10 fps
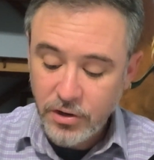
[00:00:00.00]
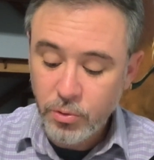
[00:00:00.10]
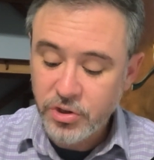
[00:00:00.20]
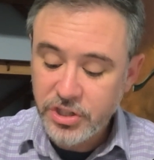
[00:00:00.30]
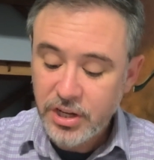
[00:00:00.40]

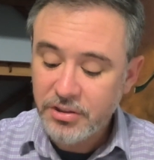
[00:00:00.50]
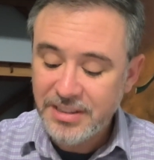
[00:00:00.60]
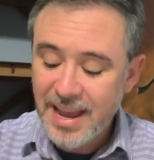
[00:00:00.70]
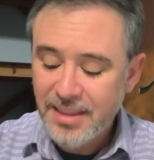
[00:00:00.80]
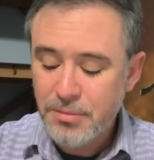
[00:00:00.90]
nor shall
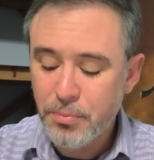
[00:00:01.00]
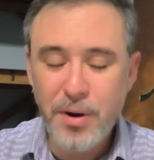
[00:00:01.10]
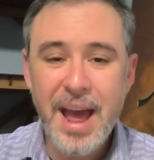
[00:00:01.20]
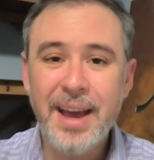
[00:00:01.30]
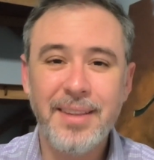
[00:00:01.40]
death
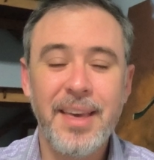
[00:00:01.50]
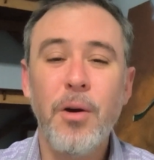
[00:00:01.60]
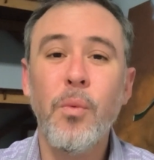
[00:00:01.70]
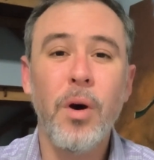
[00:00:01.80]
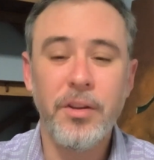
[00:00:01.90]
brag
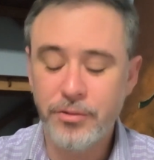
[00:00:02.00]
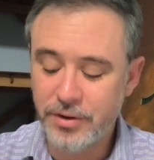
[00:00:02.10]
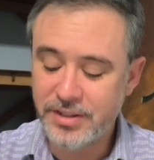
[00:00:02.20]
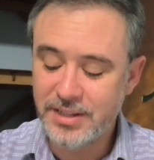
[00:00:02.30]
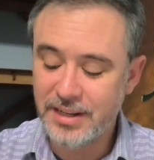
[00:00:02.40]
thou
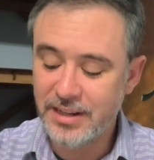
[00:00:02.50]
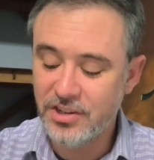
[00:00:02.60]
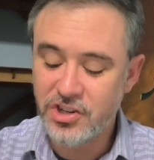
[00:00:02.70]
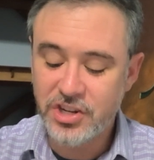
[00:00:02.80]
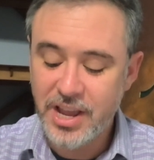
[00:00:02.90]
wanderest in
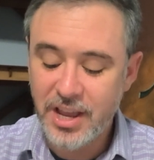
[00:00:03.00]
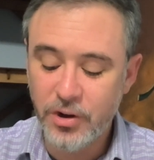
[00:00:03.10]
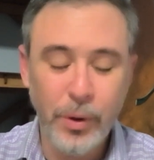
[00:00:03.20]
his shade,